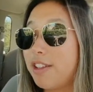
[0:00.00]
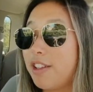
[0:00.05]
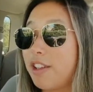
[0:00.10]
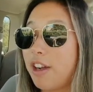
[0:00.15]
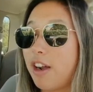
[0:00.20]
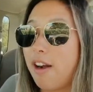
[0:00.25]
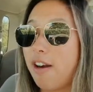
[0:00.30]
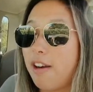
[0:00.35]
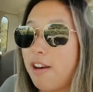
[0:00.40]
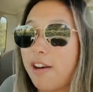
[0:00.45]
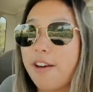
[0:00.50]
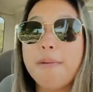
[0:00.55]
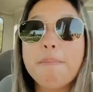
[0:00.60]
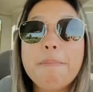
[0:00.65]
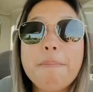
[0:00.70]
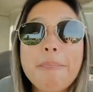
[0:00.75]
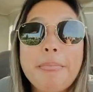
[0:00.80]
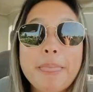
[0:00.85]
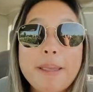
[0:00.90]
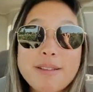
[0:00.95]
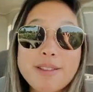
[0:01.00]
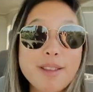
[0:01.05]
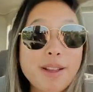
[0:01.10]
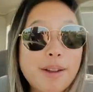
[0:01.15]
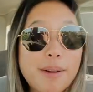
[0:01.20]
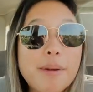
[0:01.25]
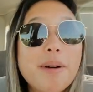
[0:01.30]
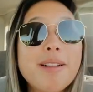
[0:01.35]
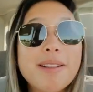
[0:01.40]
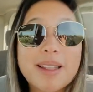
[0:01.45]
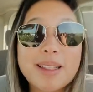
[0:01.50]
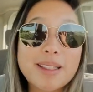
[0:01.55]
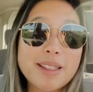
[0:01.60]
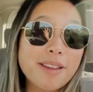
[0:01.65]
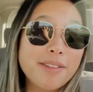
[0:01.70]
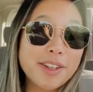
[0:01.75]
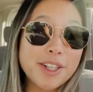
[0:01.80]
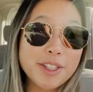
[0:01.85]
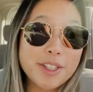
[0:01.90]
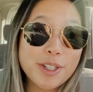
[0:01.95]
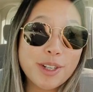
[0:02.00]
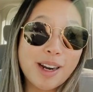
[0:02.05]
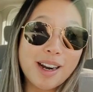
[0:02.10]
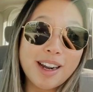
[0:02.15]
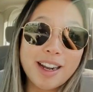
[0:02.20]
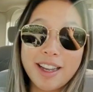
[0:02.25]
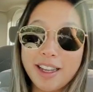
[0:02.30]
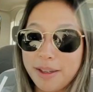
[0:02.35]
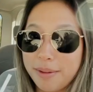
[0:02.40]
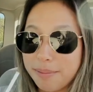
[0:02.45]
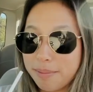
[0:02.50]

the car. So let's give it a try.